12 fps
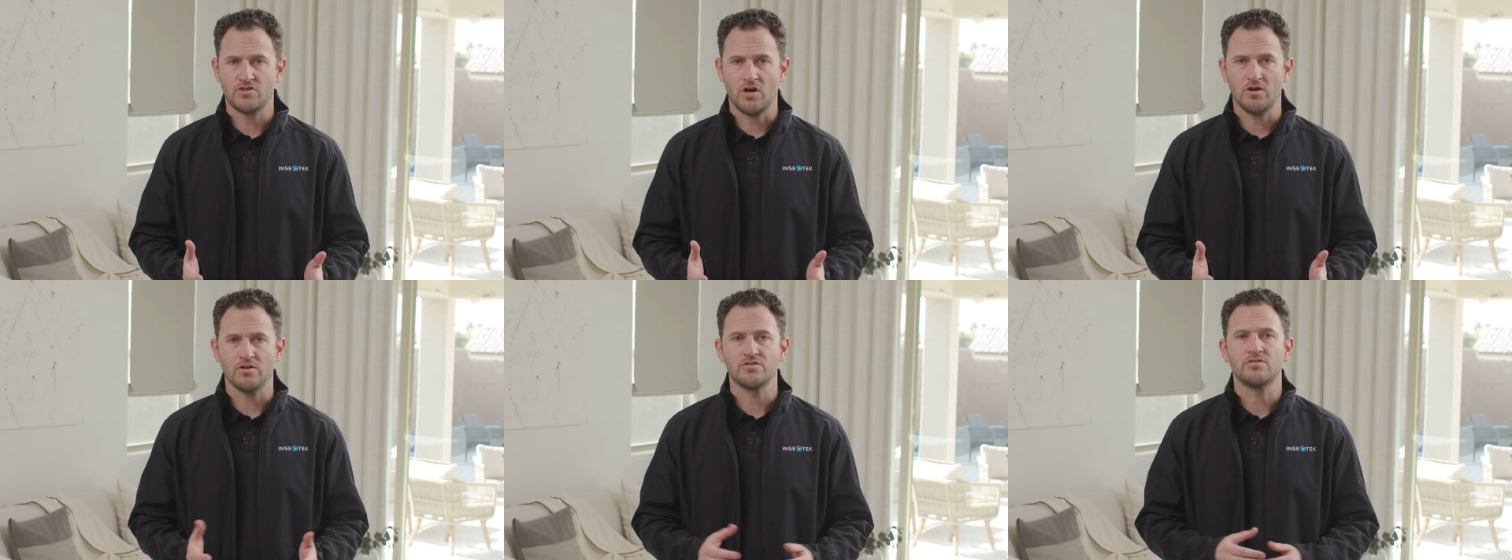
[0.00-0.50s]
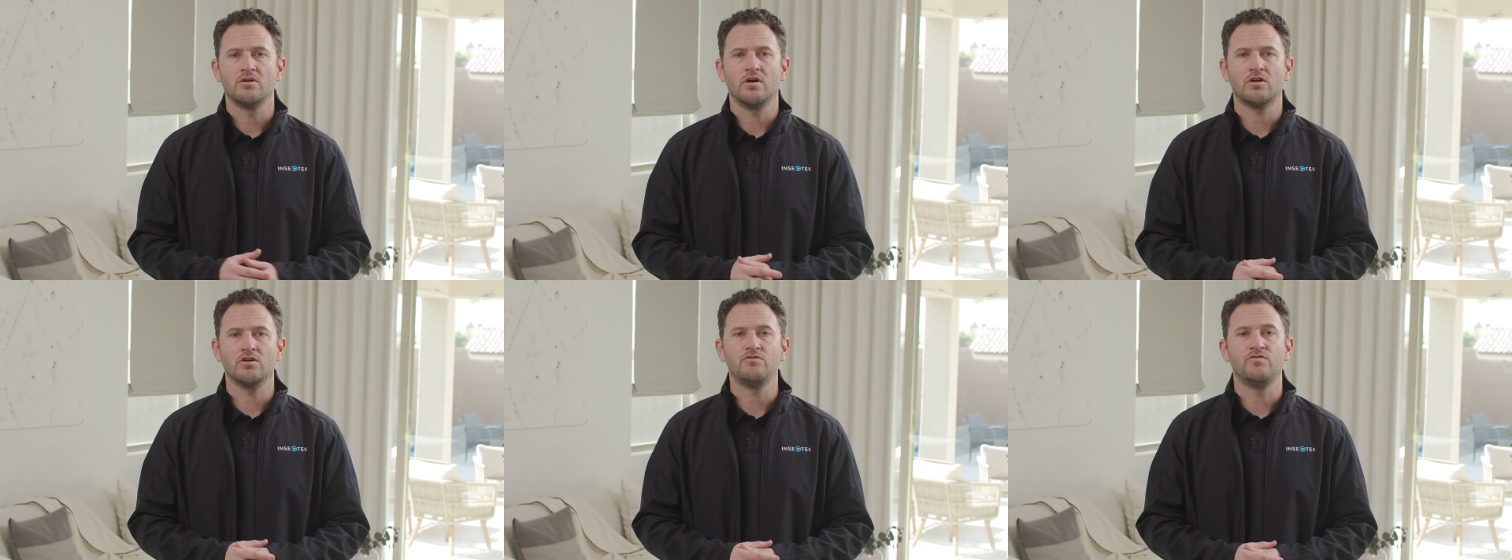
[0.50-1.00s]
starters,
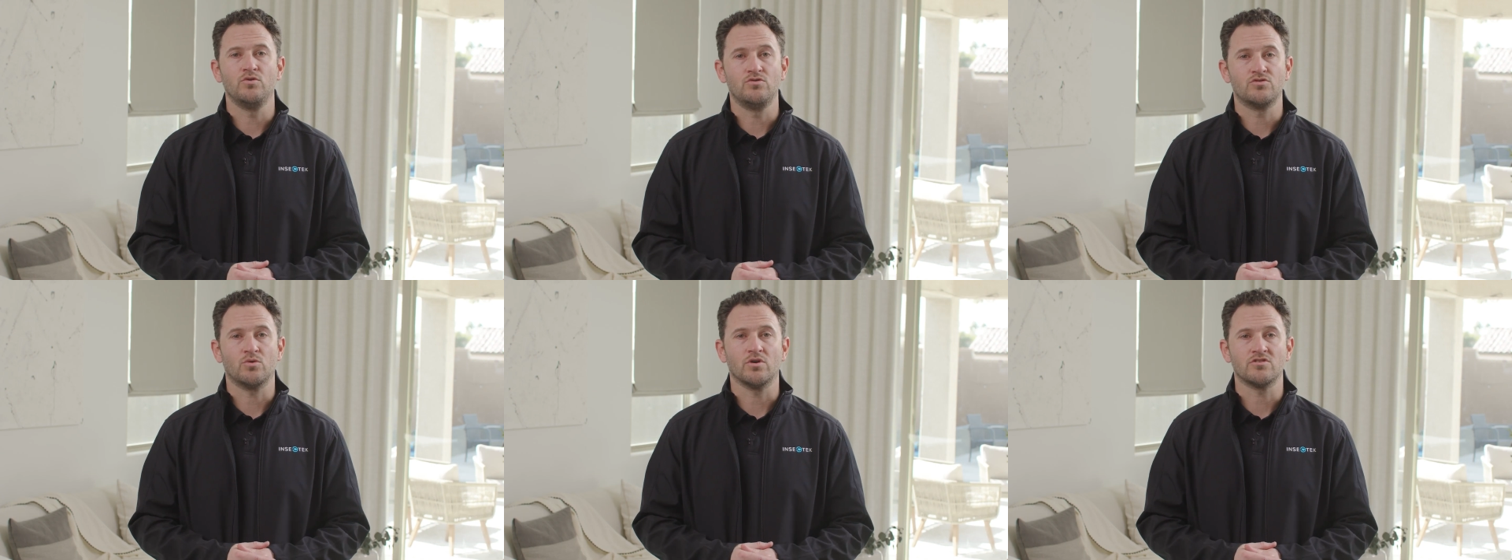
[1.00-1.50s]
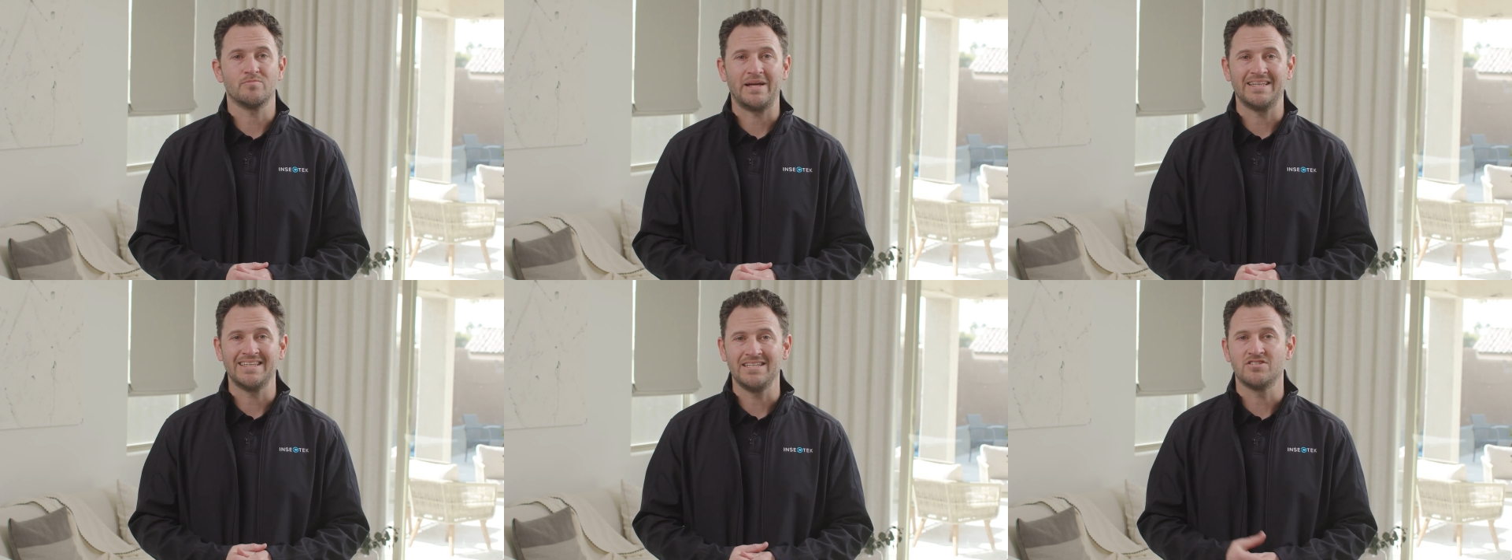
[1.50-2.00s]
a good food source
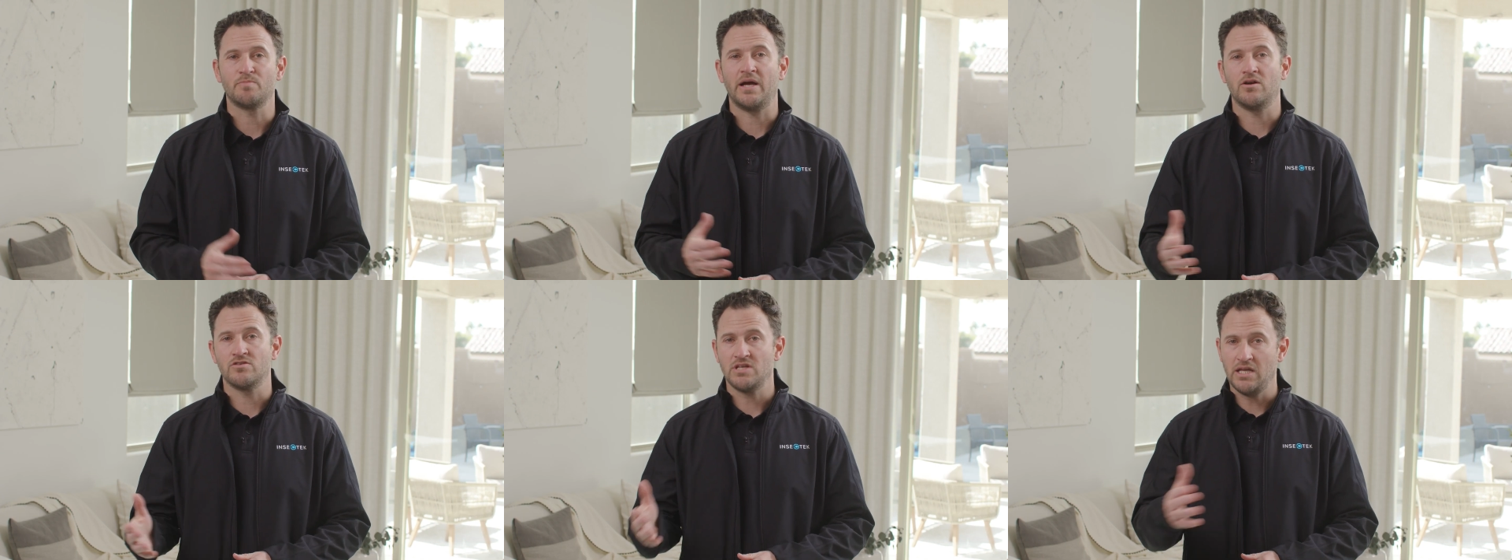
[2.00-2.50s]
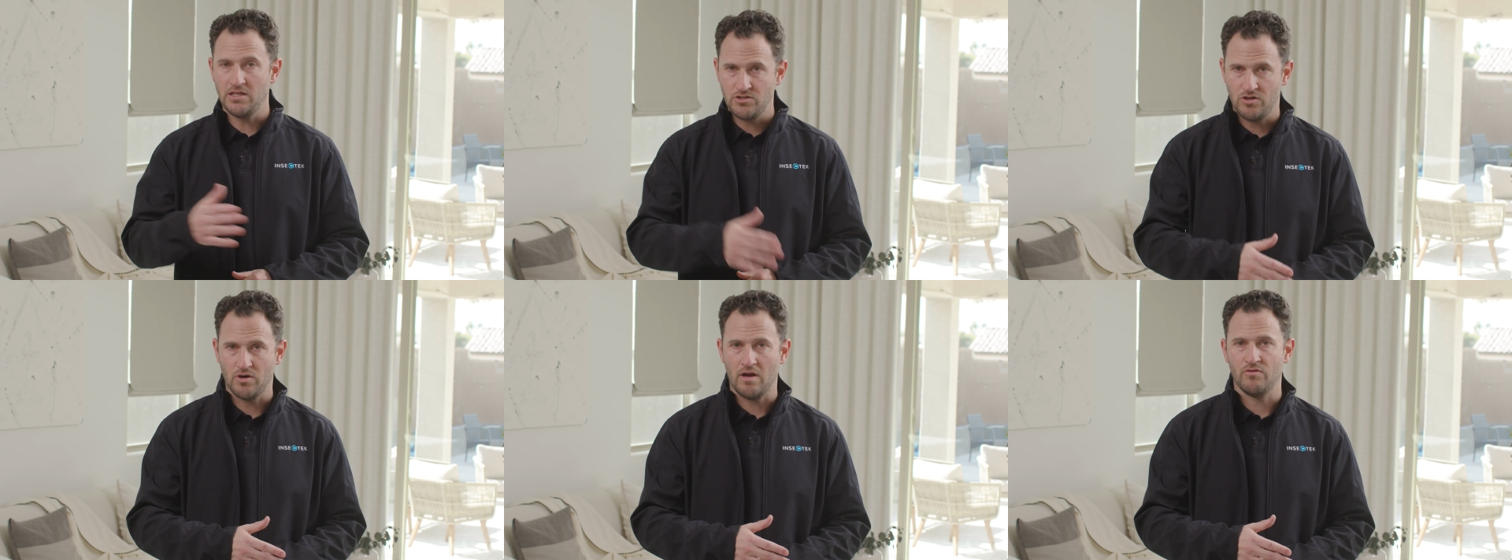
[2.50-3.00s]
might lead spiders
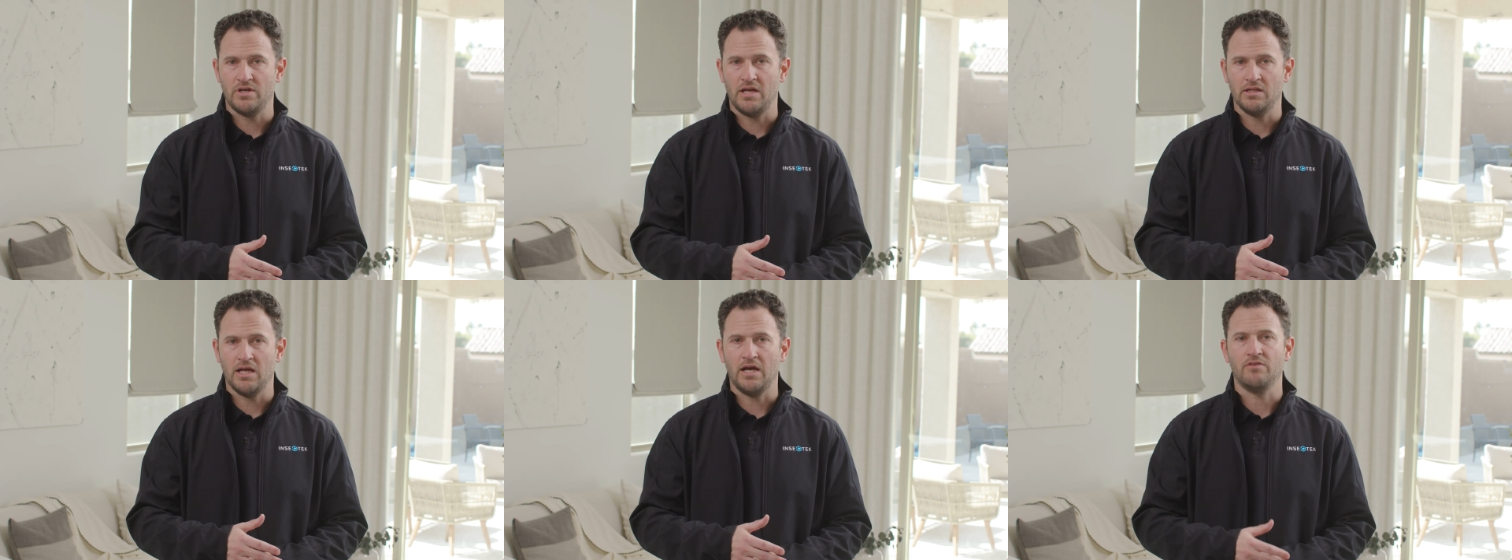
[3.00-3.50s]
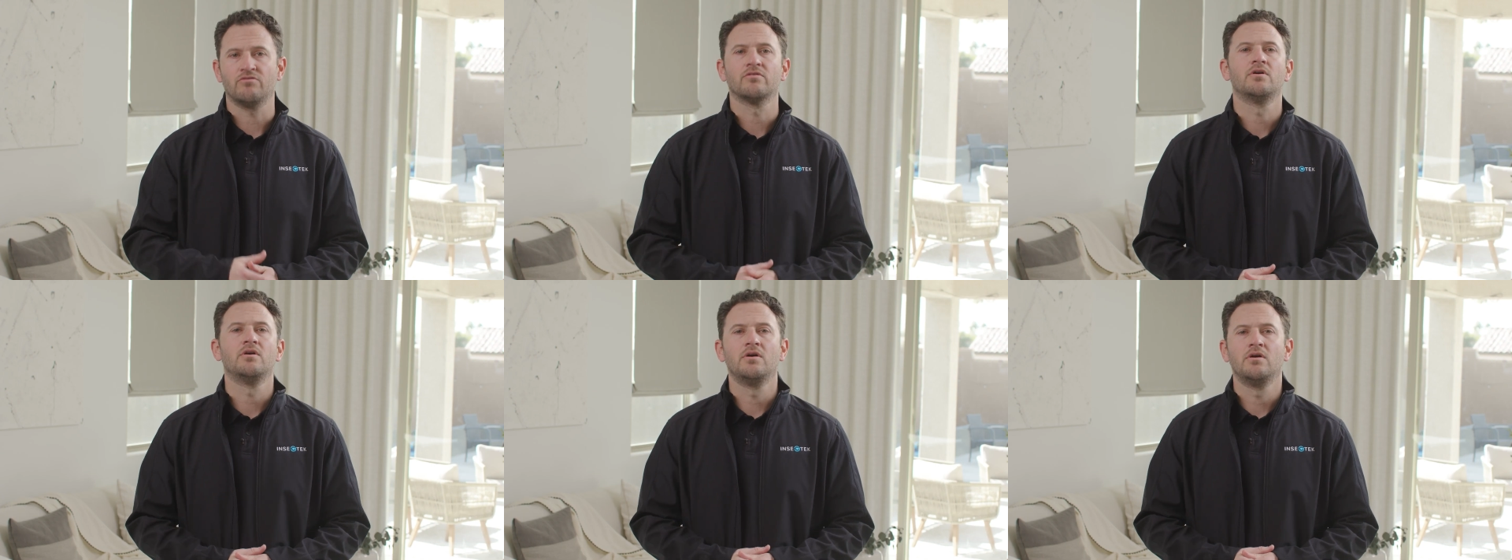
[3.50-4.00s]
into your everyday life.
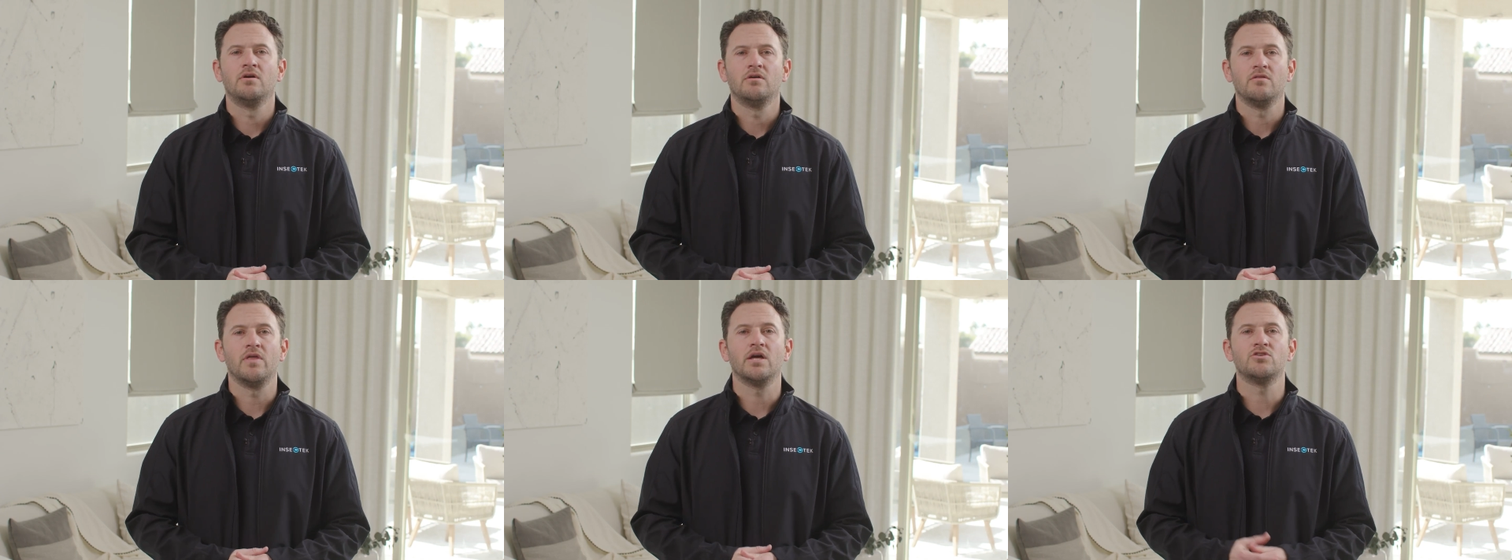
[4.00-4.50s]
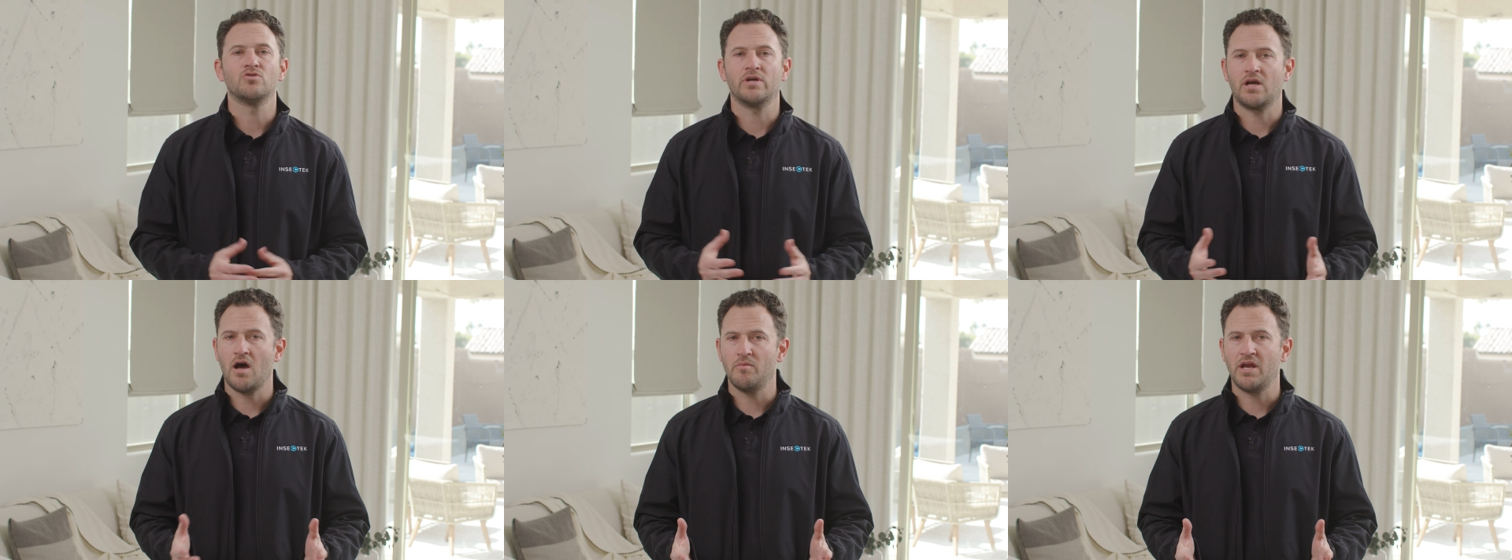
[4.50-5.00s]
They
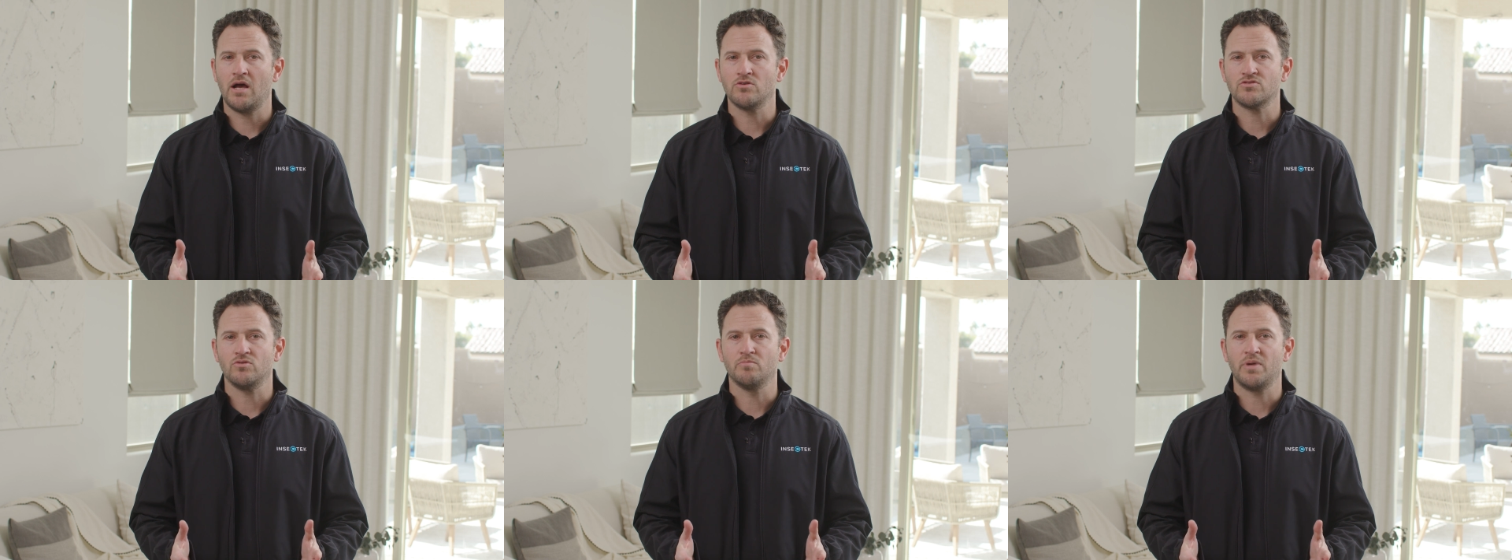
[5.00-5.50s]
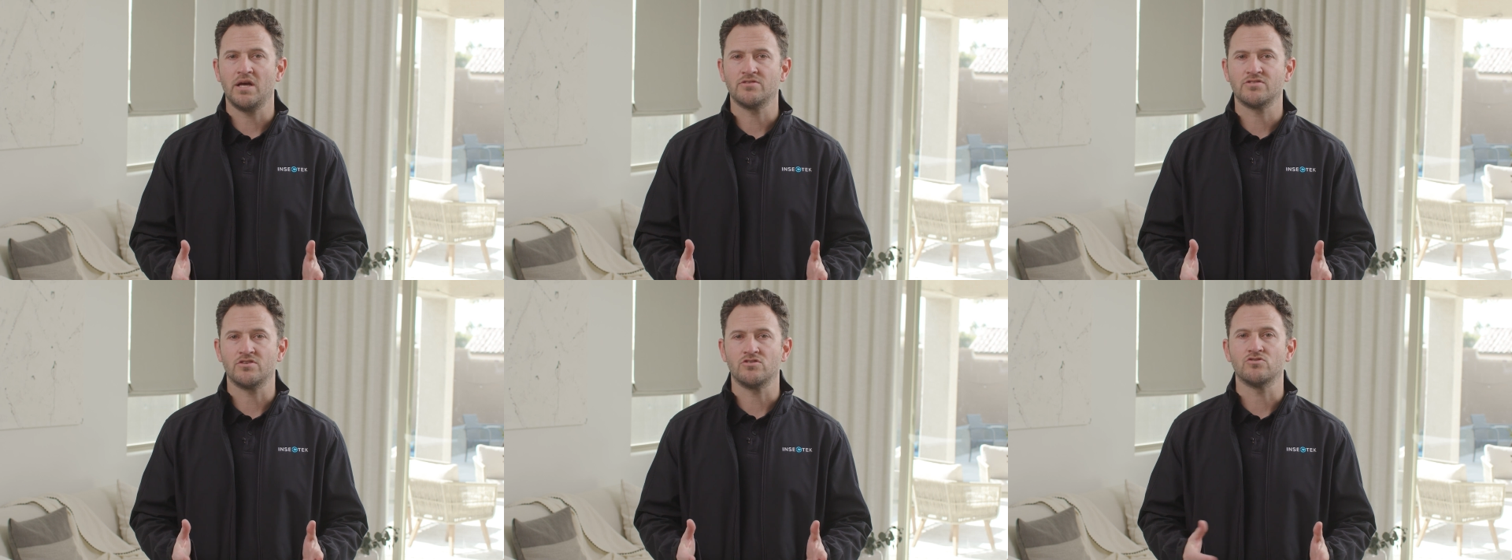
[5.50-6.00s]
enjoy common household
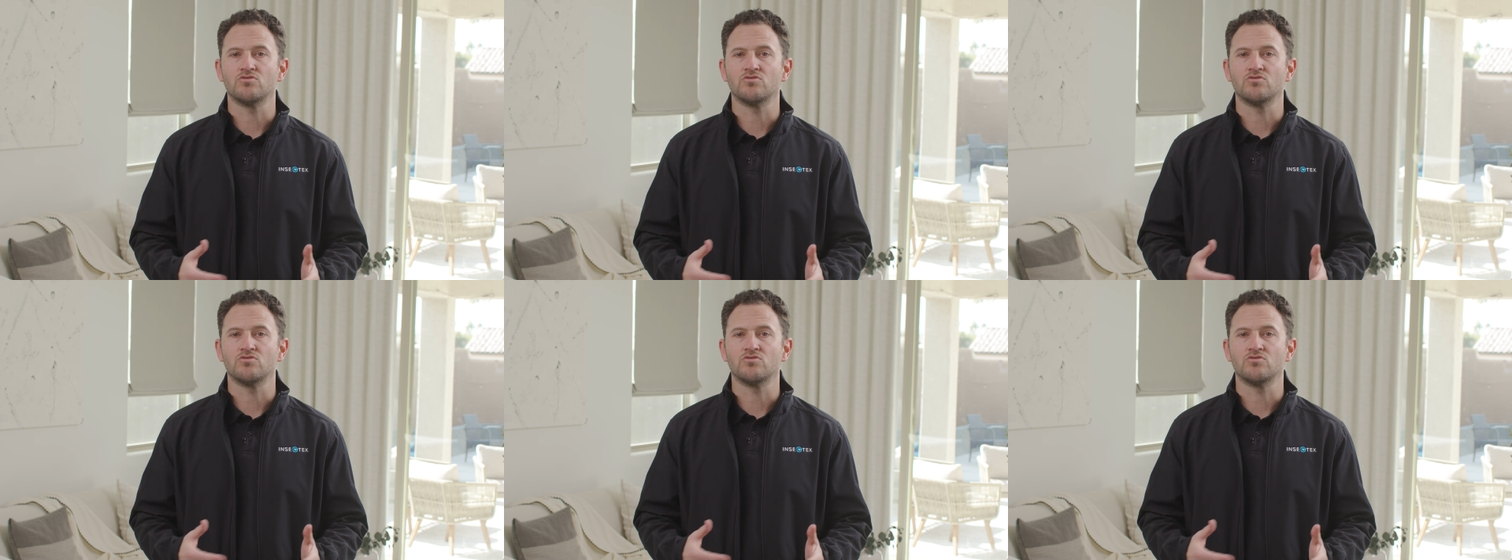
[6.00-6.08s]
pests such